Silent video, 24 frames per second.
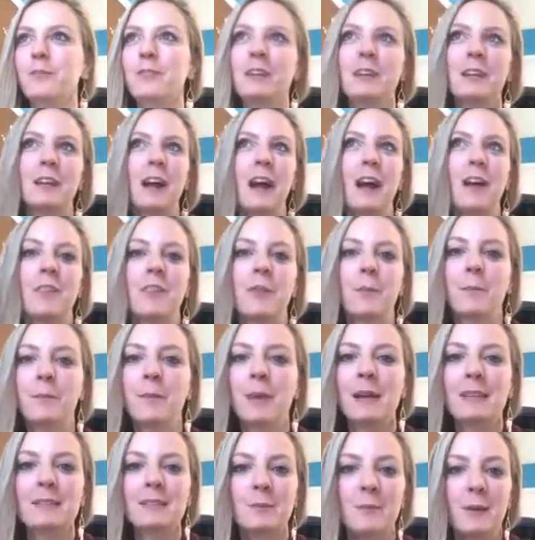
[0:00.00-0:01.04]
figure out the
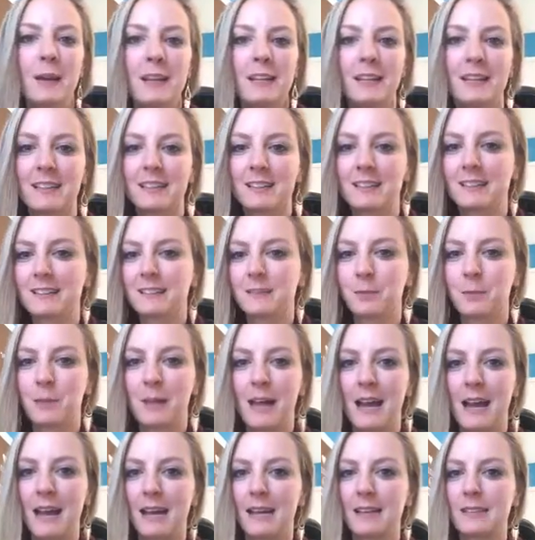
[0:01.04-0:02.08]
best way to get the
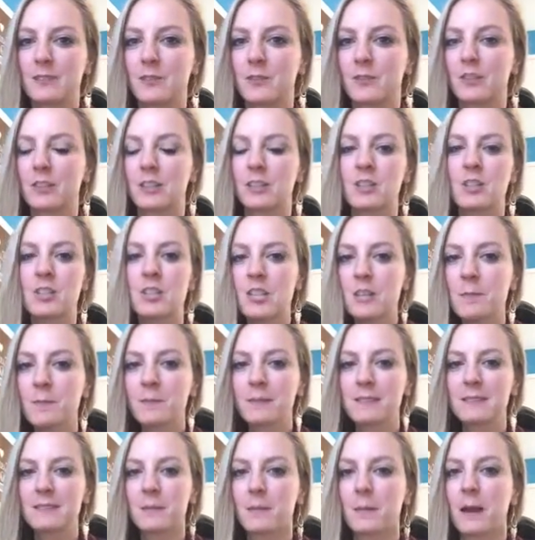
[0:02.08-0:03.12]
supplies for the
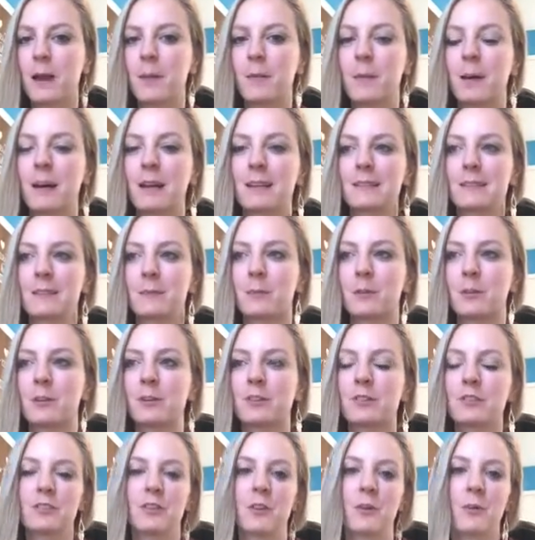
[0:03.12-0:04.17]
cheapest amount
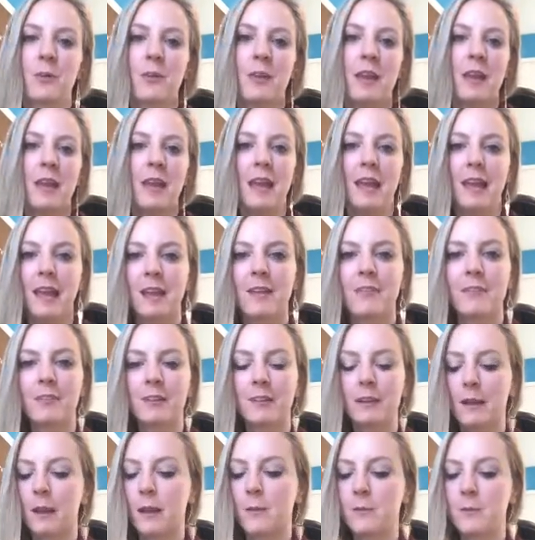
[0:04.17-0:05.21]
possible. So
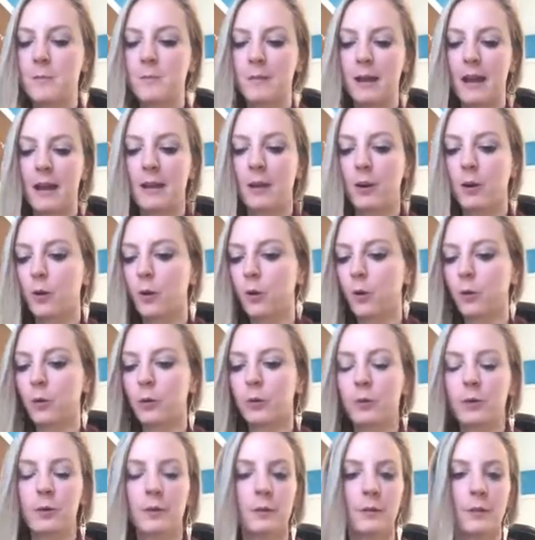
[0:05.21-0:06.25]
my
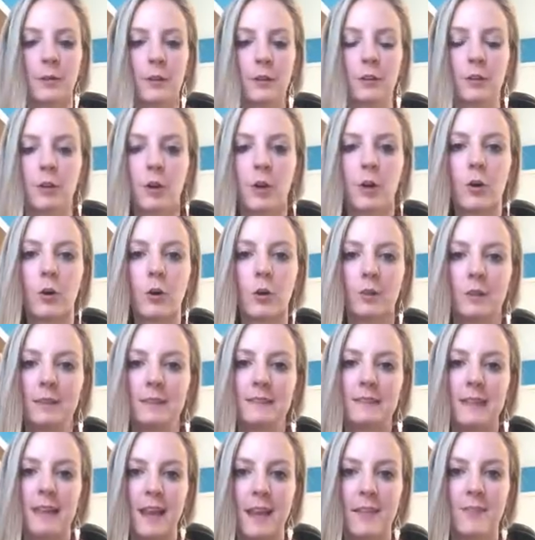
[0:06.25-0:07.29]
whole goal
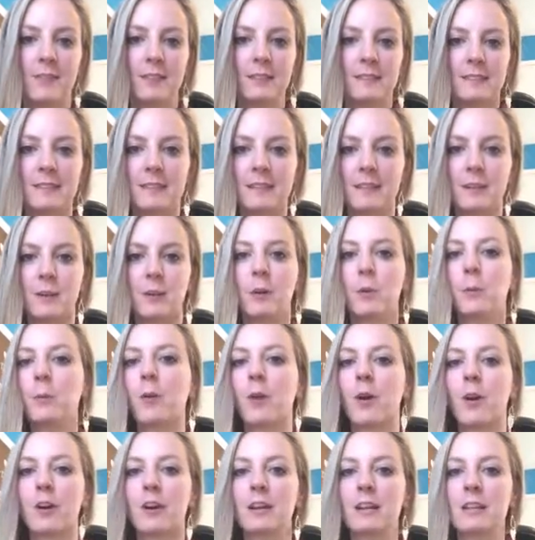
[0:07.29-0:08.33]
is every single
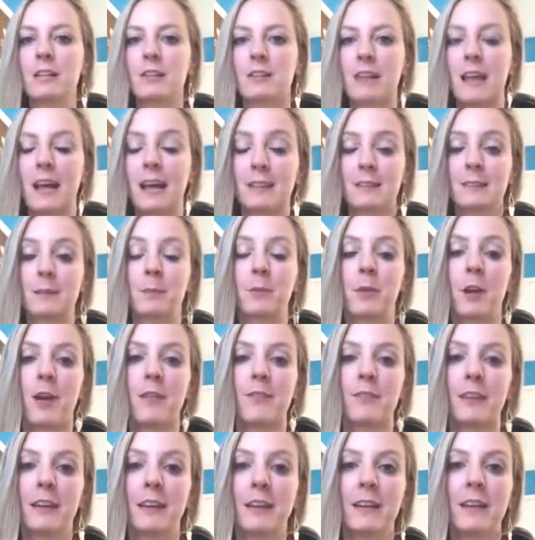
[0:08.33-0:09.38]
party has a
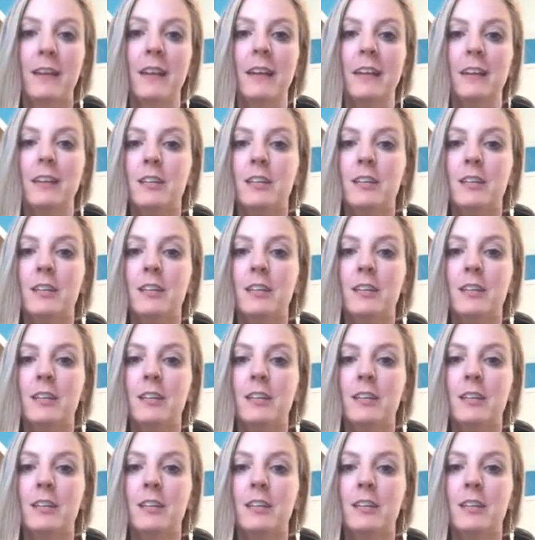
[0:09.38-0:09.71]
profit.